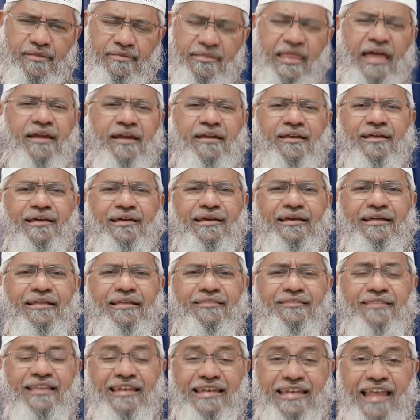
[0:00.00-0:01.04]
that
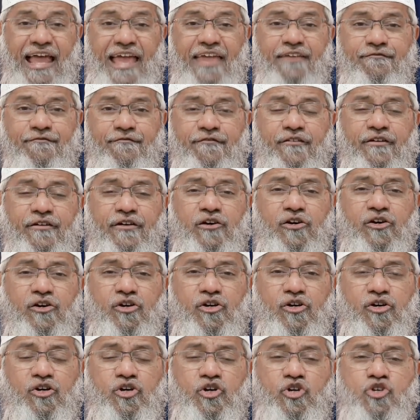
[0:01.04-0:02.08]
life
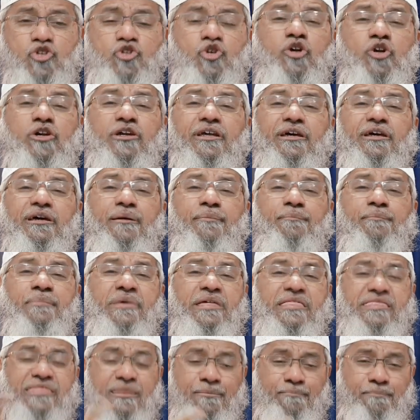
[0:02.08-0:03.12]
should be
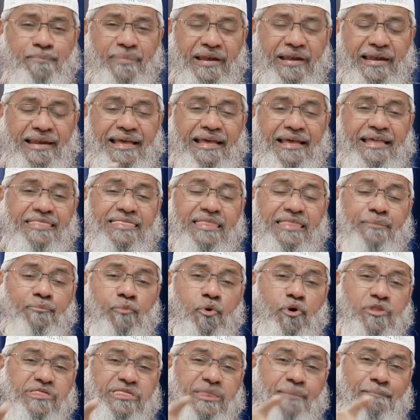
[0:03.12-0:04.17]
simple. The
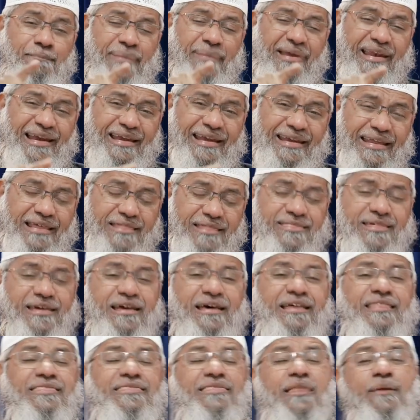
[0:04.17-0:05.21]
more simple it is,
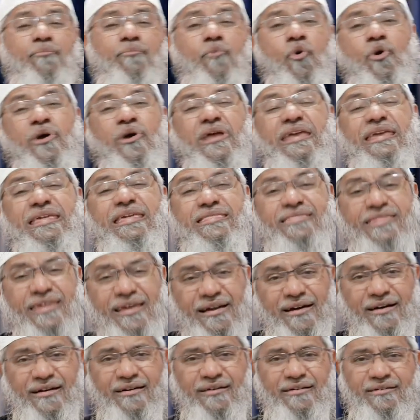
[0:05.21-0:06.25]
the more
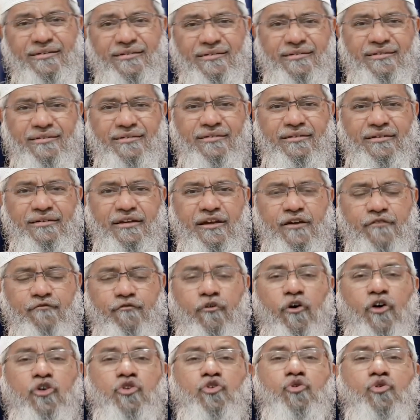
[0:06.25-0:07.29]
easier
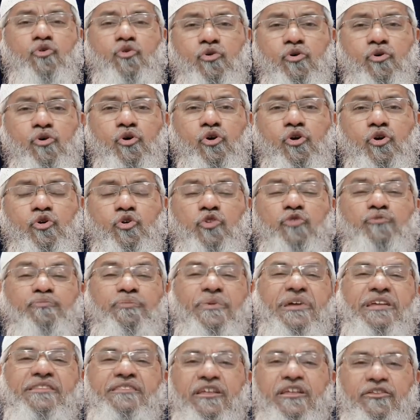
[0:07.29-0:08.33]
for you to
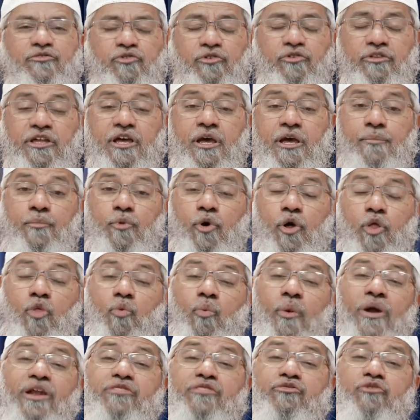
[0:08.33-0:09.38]
speak the truth. Because
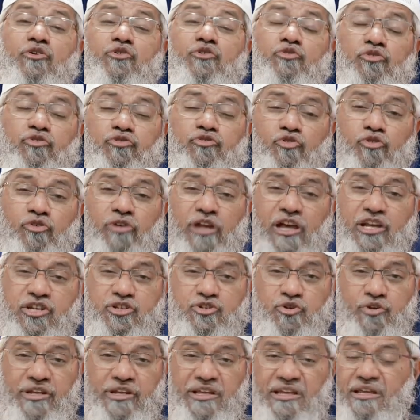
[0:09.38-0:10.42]
once you're used to
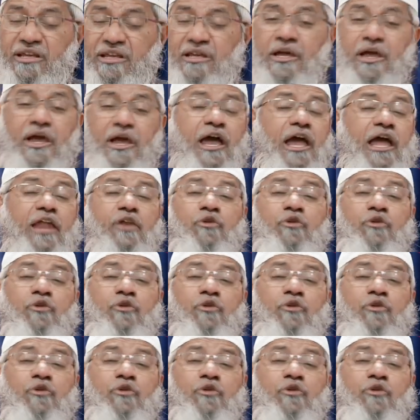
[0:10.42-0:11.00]
luxury and